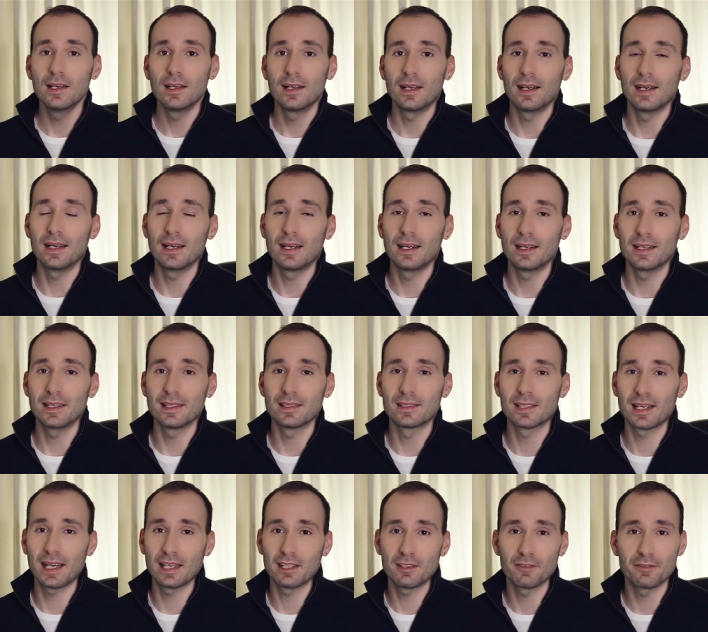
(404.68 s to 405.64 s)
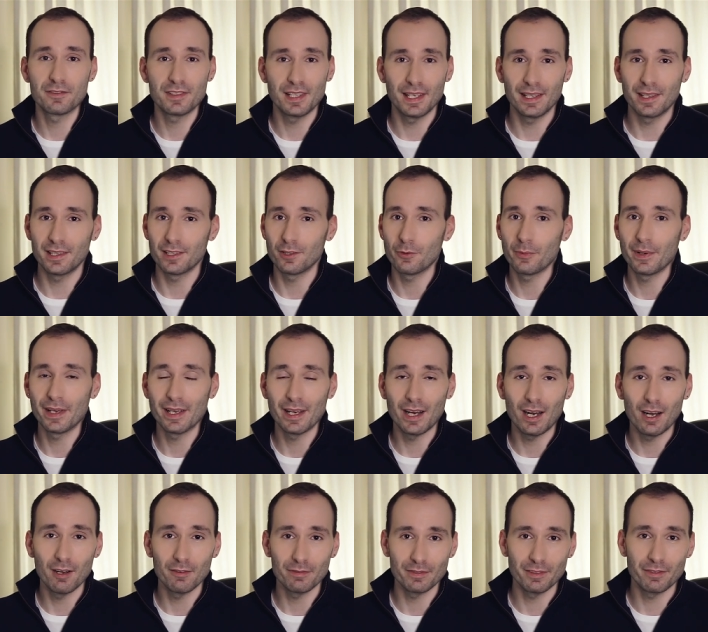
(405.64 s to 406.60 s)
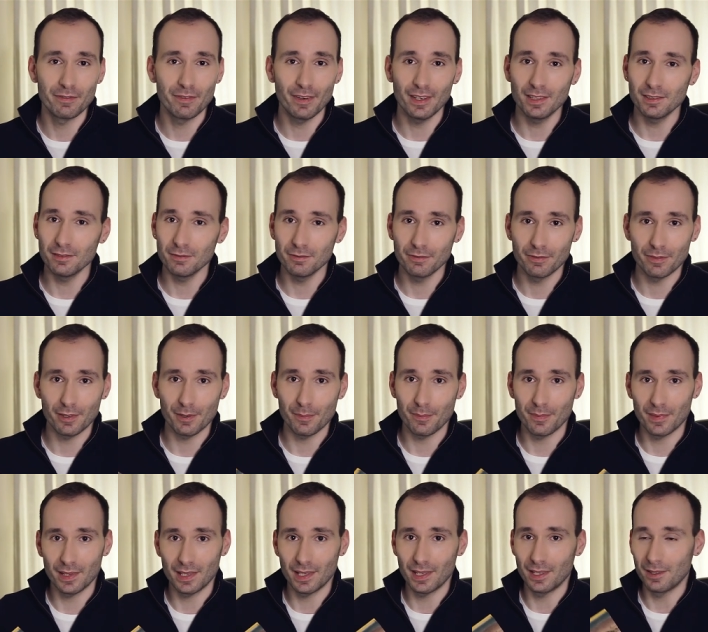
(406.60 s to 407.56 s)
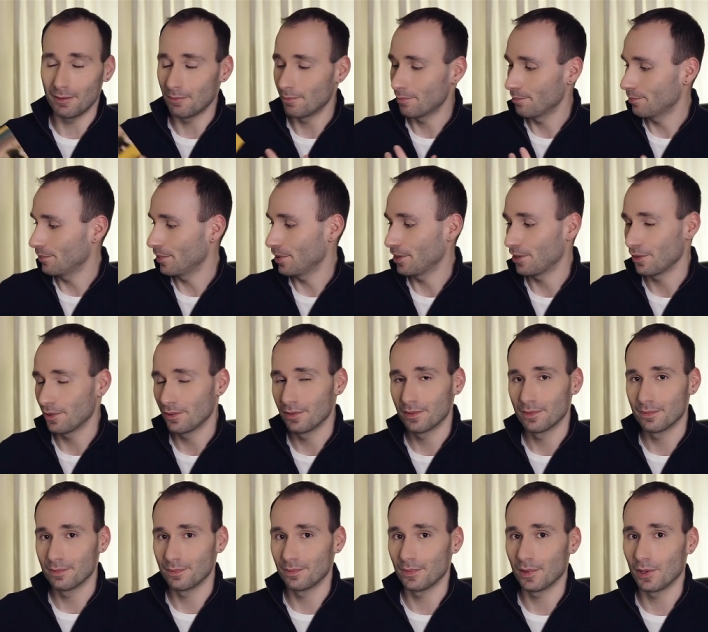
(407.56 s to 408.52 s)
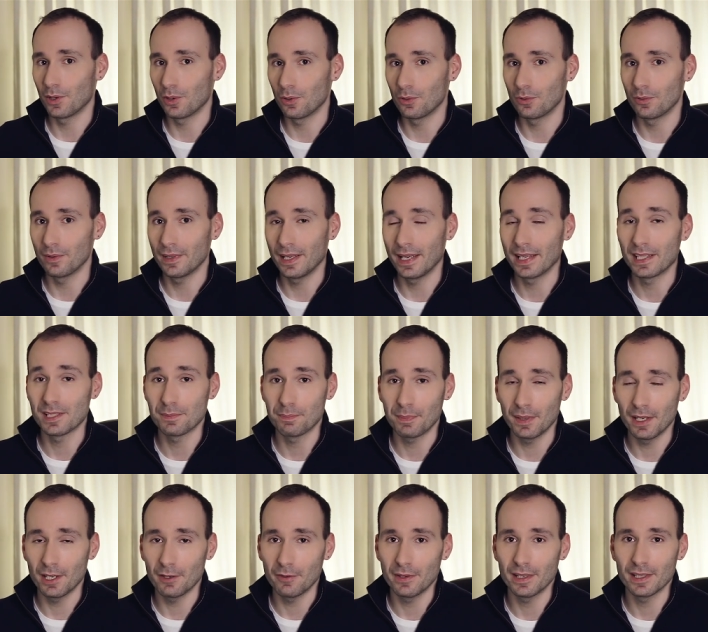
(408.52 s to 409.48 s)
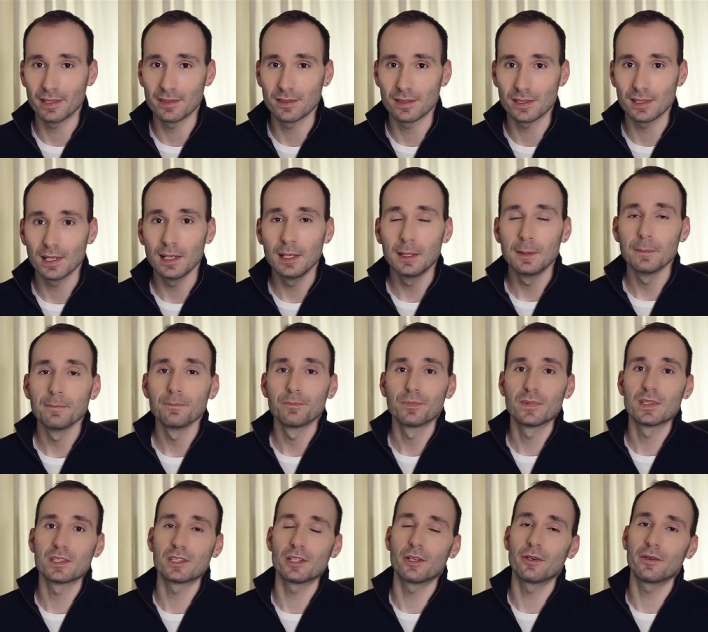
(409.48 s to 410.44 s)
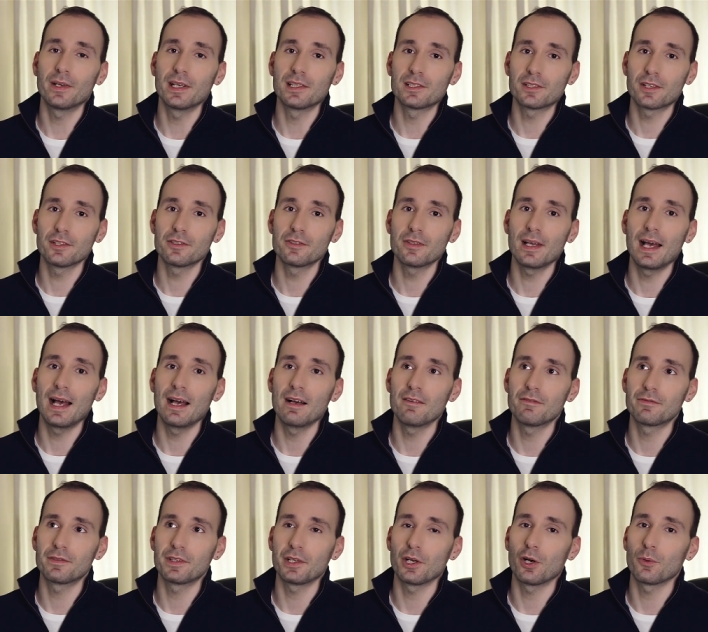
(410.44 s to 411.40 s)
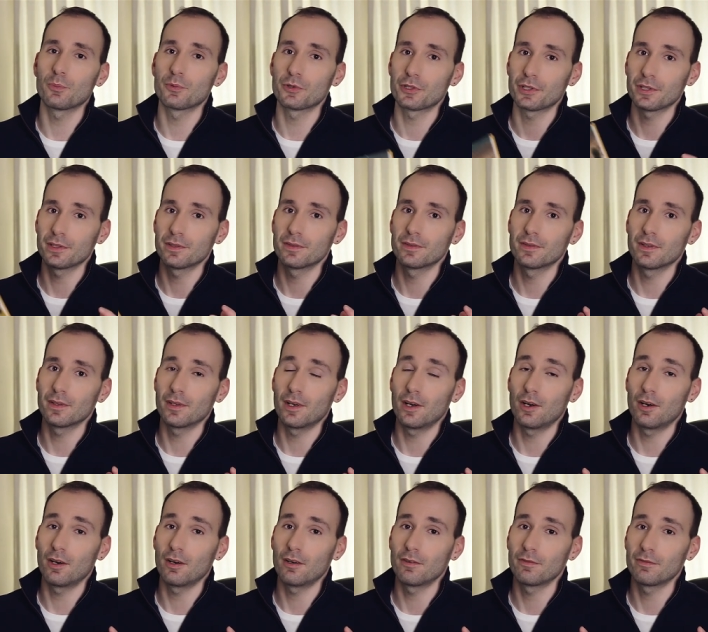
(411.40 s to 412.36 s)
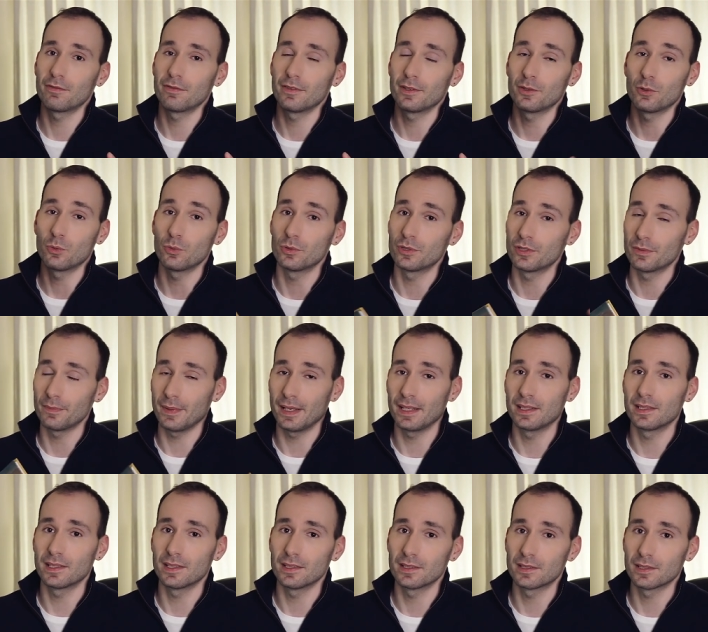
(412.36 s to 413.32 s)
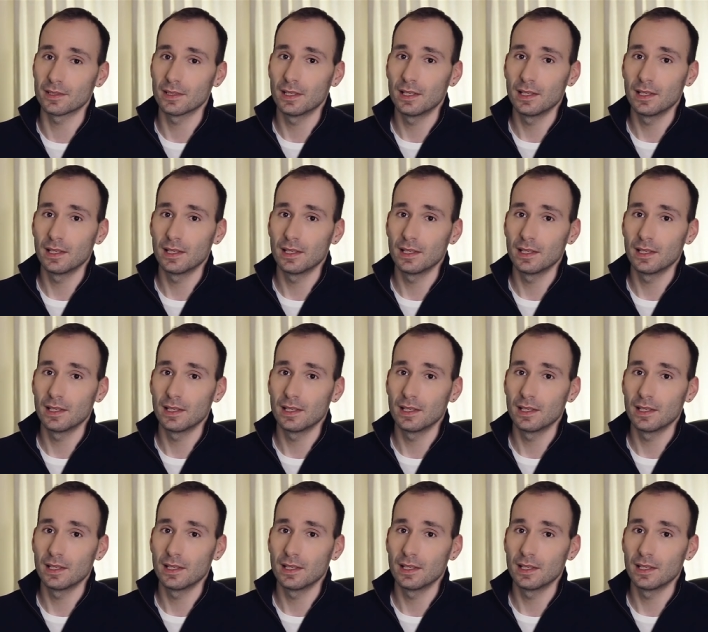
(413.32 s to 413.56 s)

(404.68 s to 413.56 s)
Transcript: it's kind of taking away half the fun from the, you know, the whole experience. So it's good to have the option of an automated